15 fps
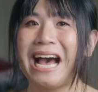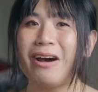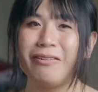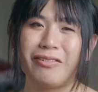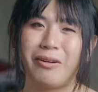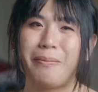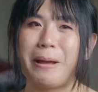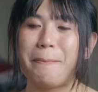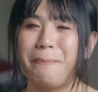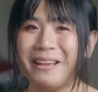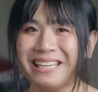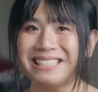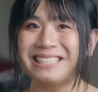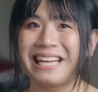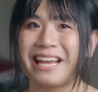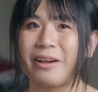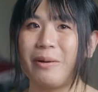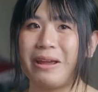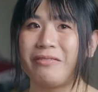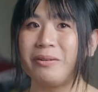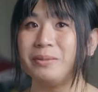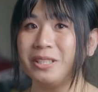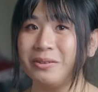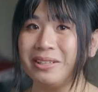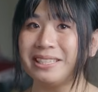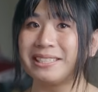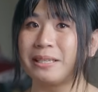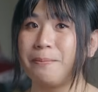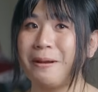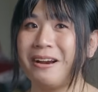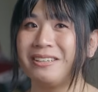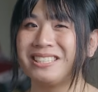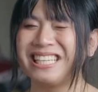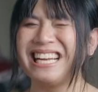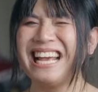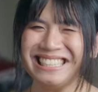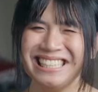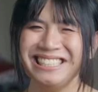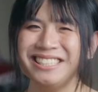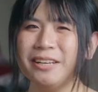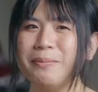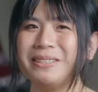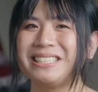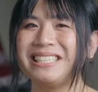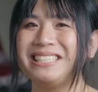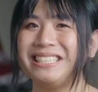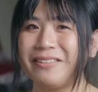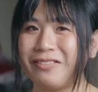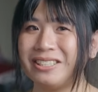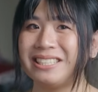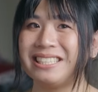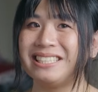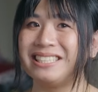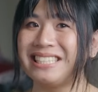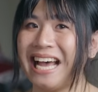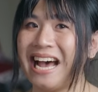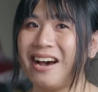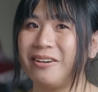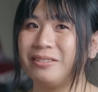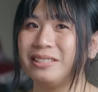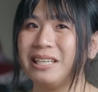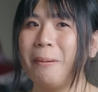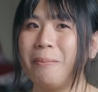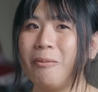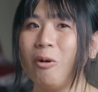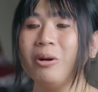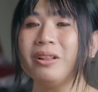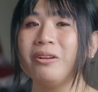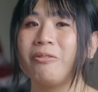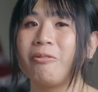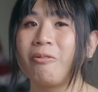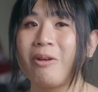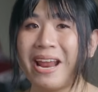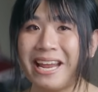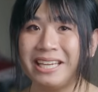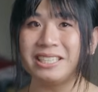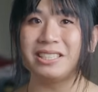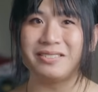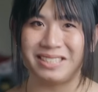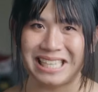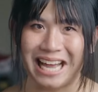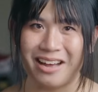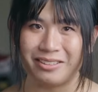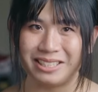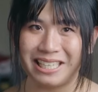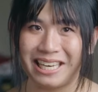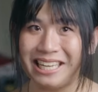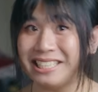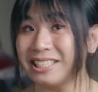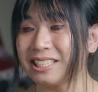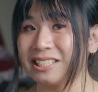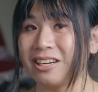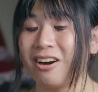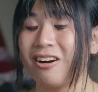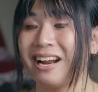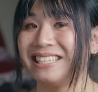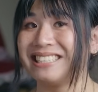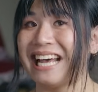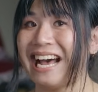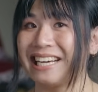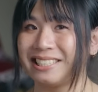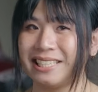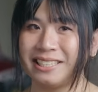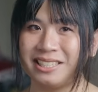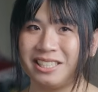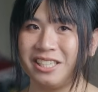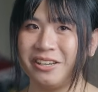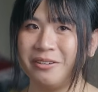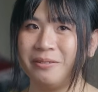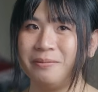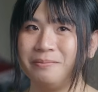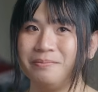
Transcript: However, my biggest takeaway from doing this comparison isn't so much the difference in sound, but more the range of sounds that each guitar has access to.